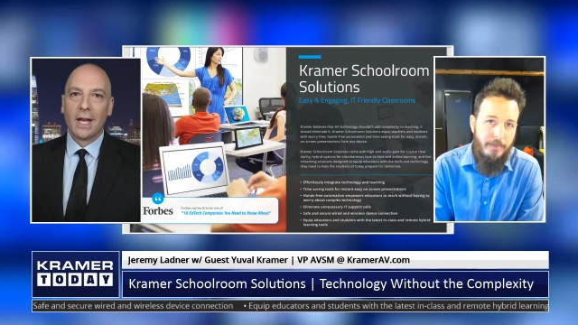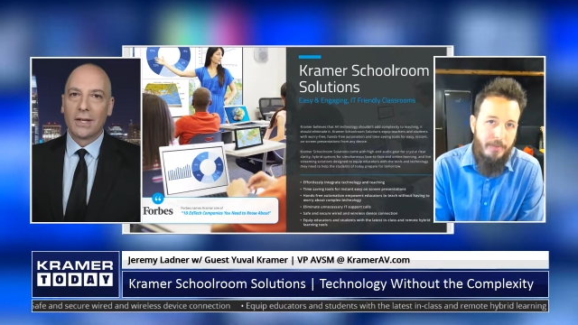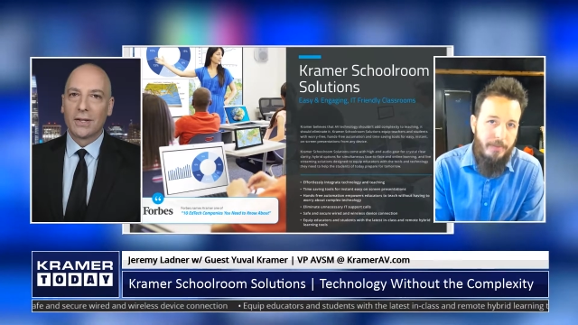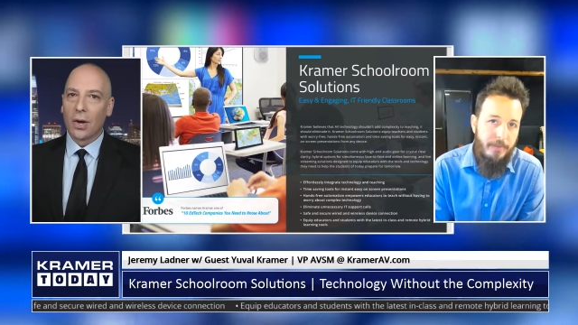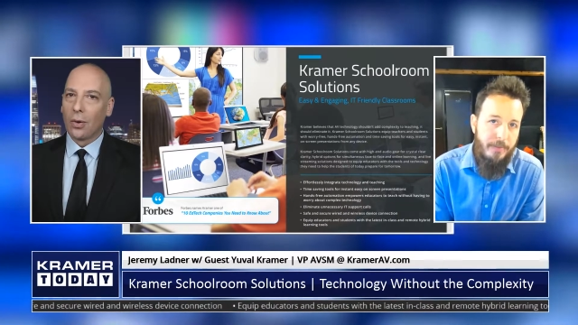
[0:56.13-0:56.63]

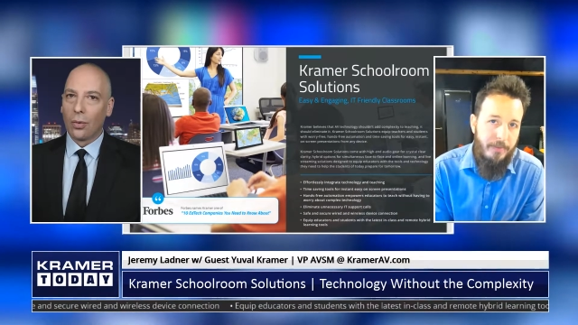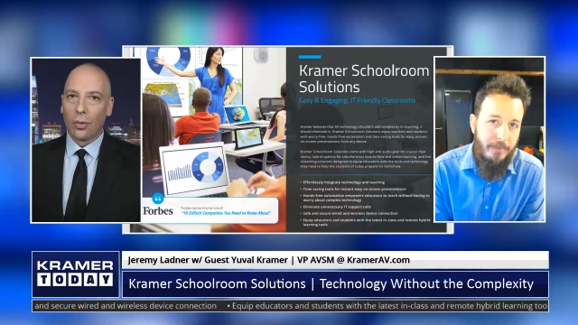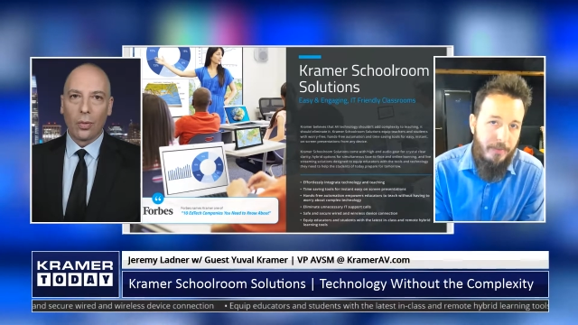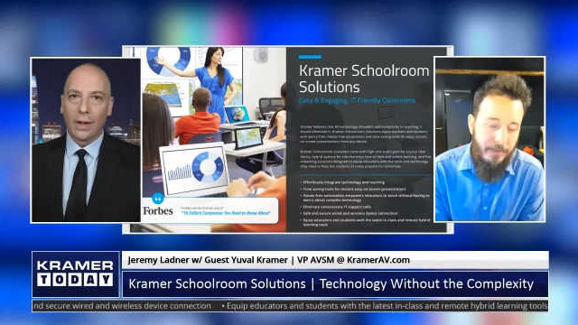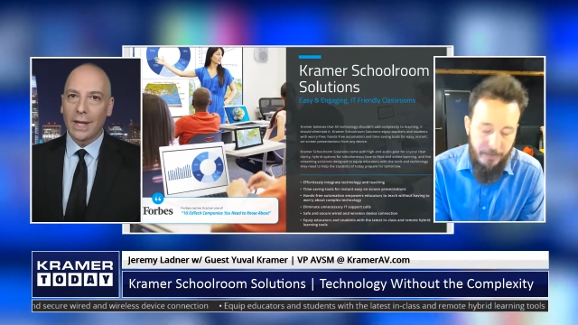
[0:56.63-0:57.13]

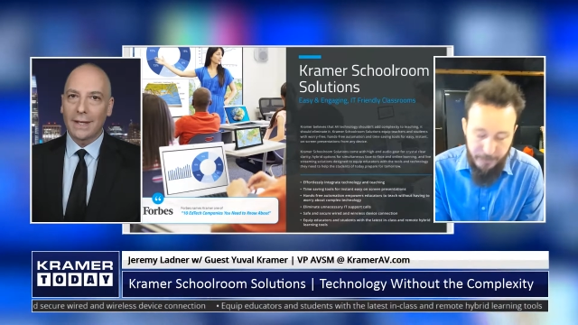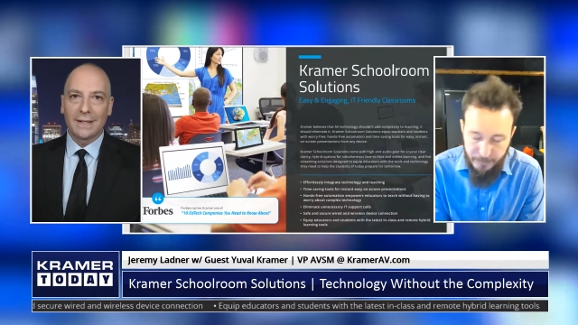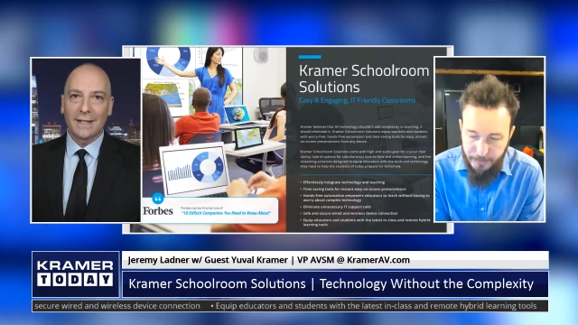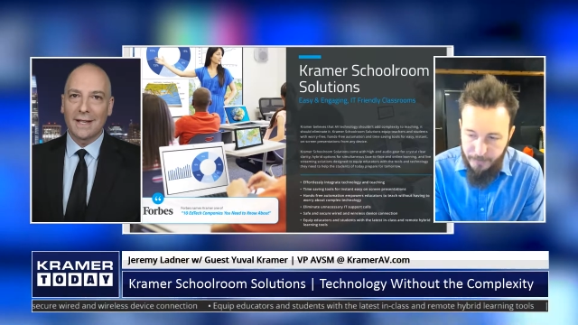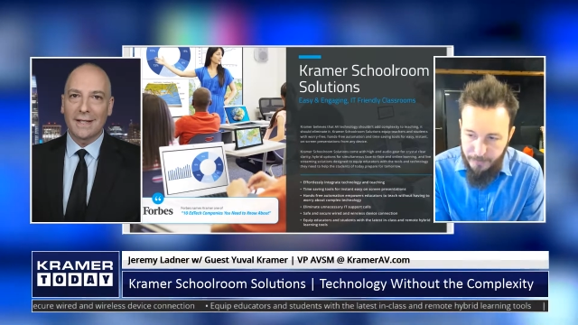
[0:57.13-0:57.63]
Speaker 1: So
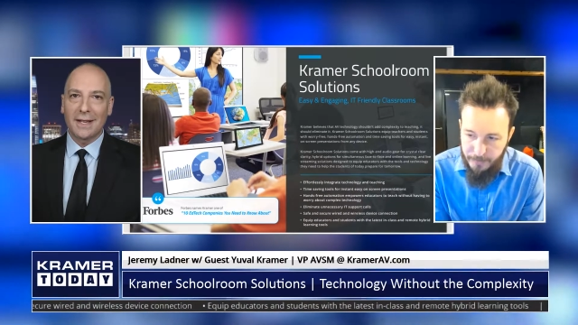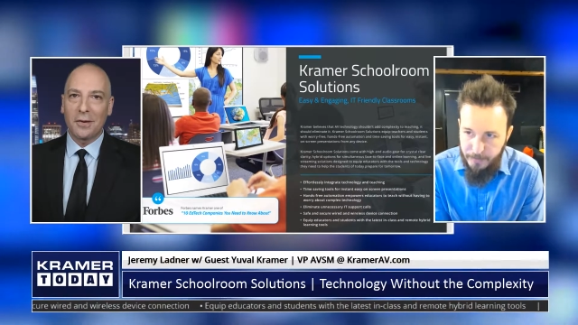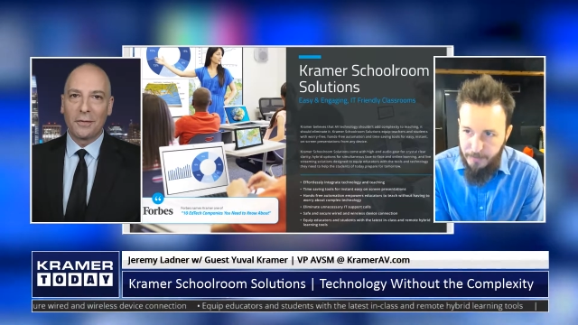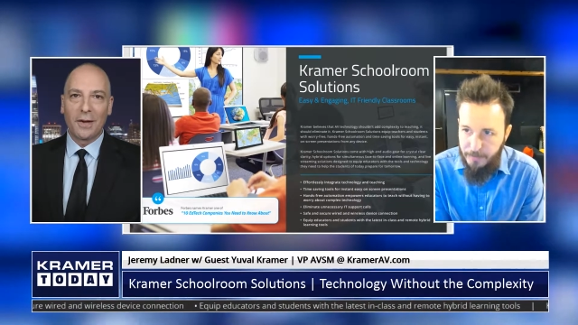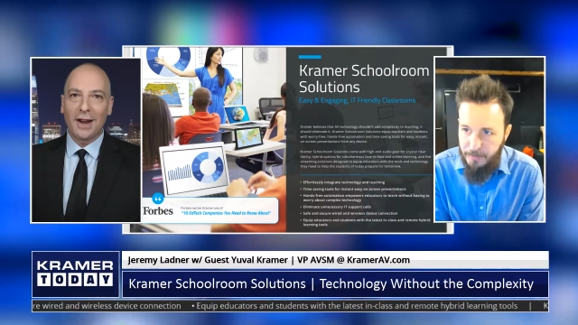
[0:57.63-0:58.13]
let's let's
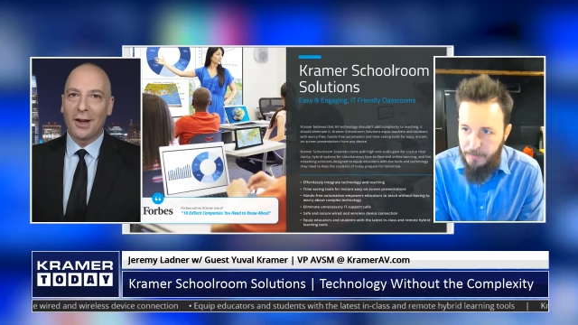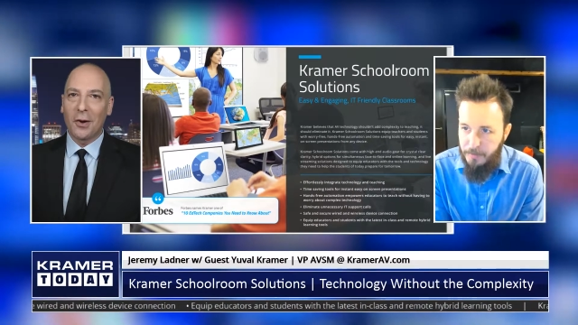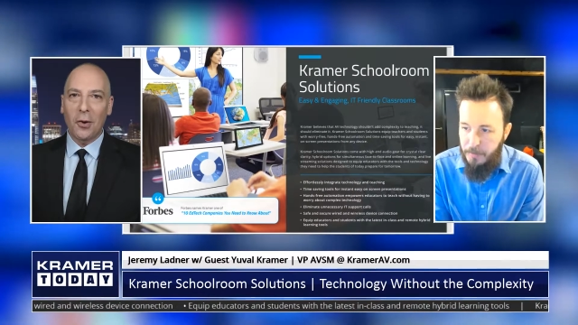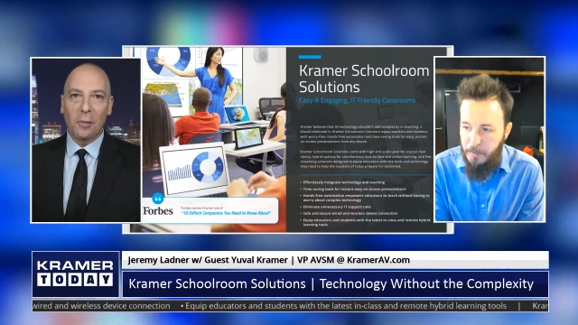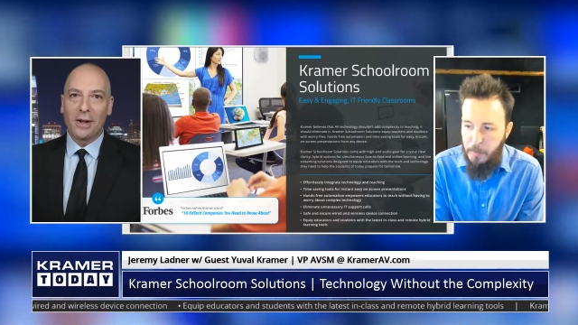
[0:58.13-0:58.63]
say we've got a
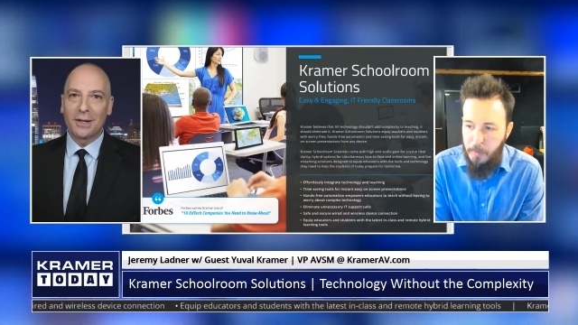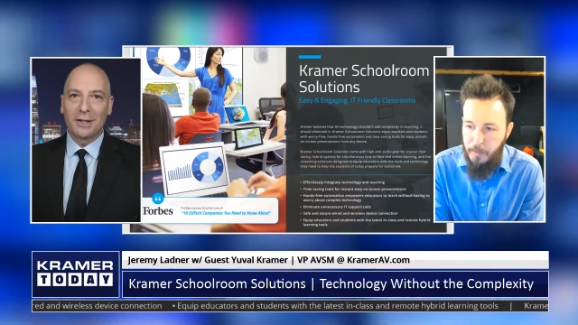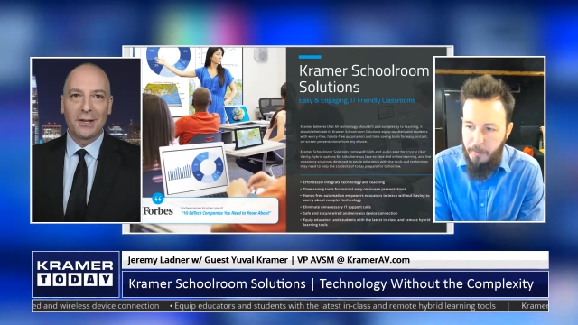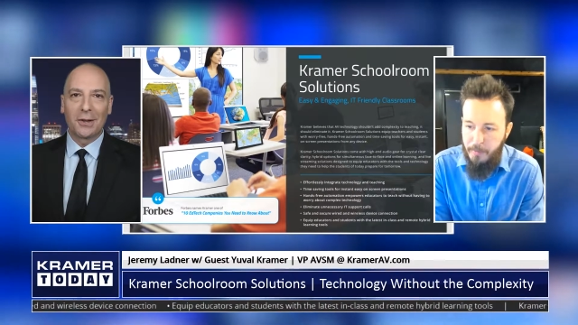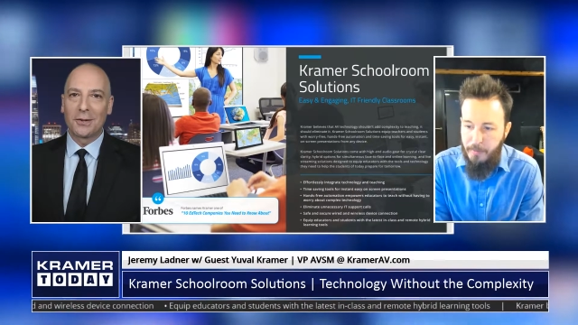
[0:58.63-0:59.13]
whole bunch of
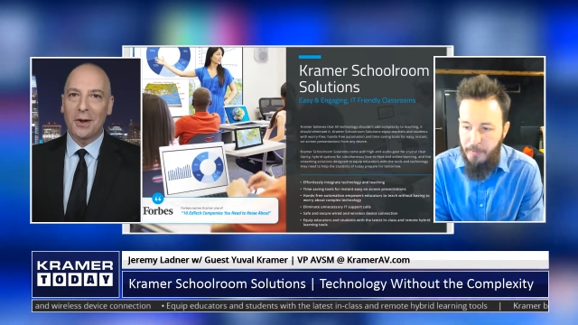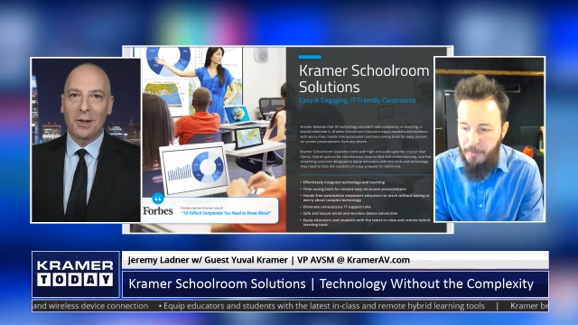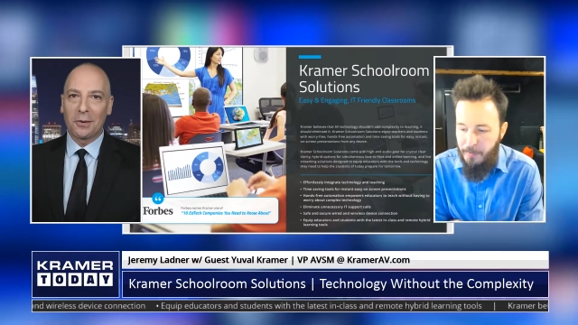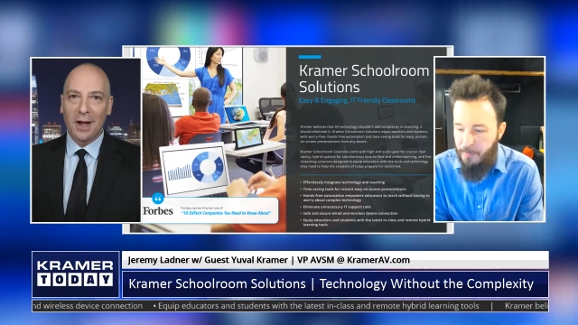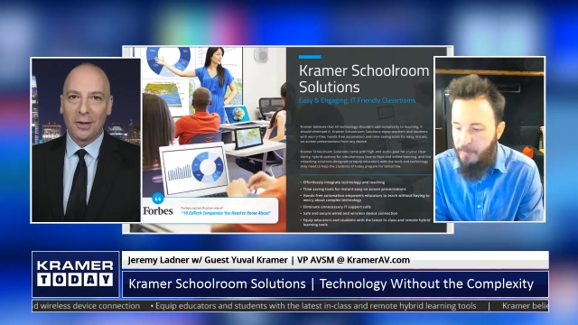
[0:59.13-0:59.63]
teachers
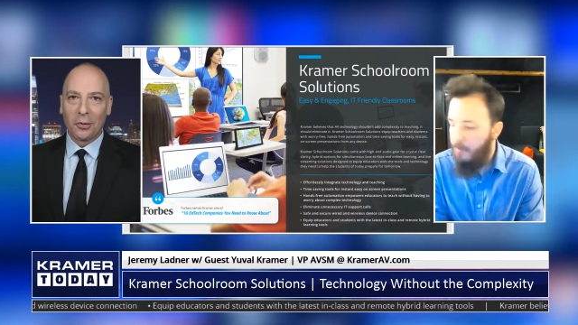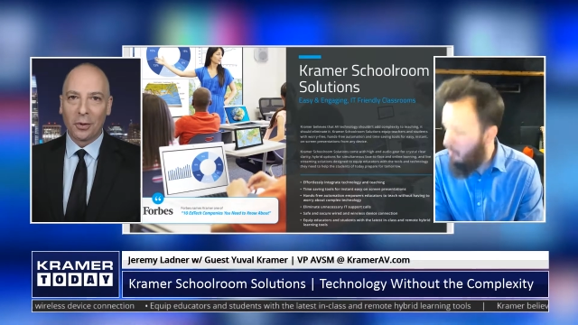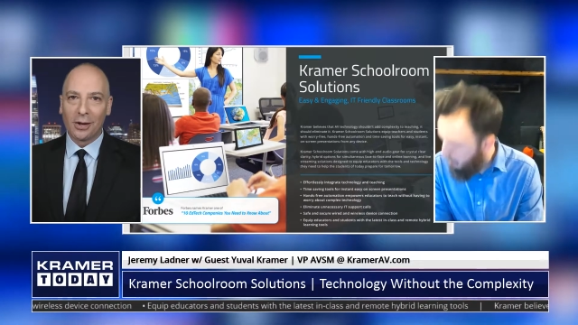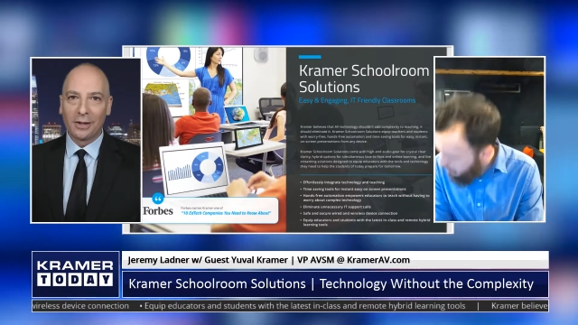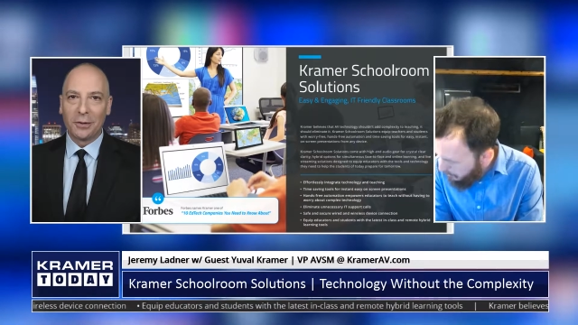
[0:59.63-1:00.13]
all around the
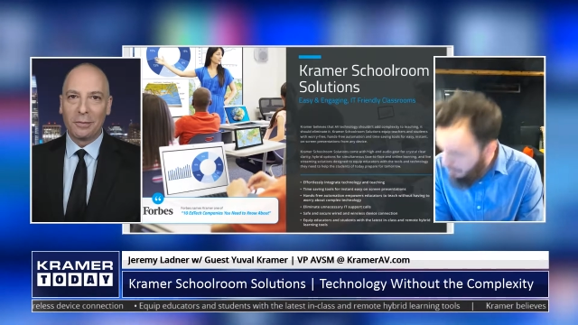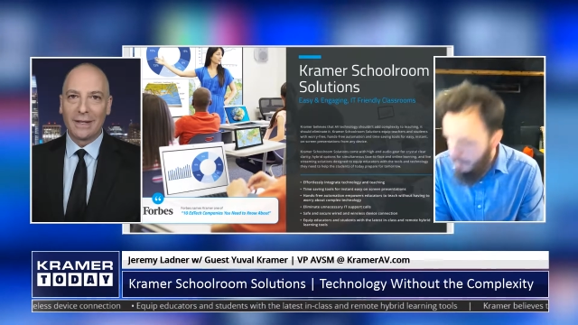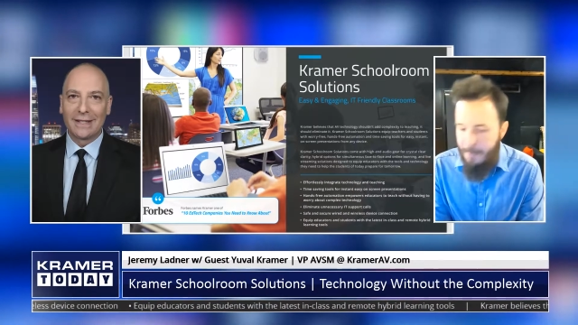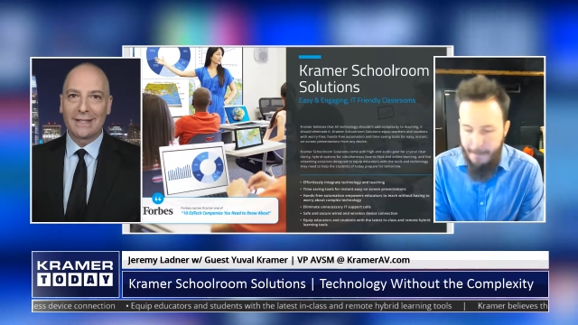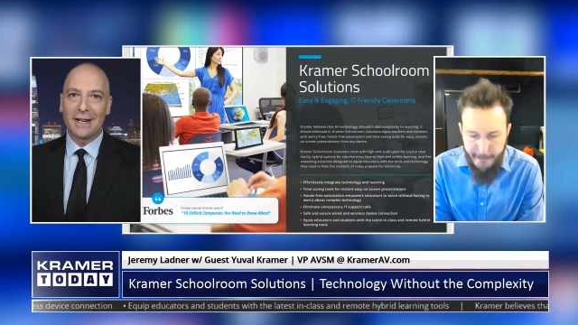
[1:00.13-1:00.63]
world who have
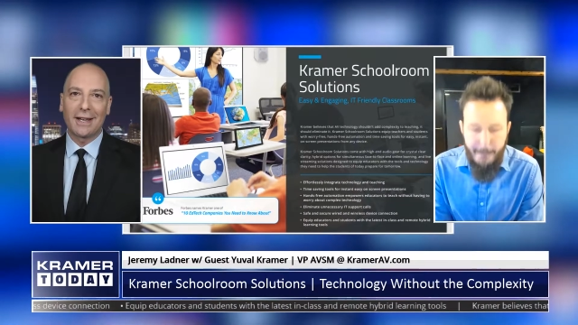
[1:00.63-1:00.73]
been stuck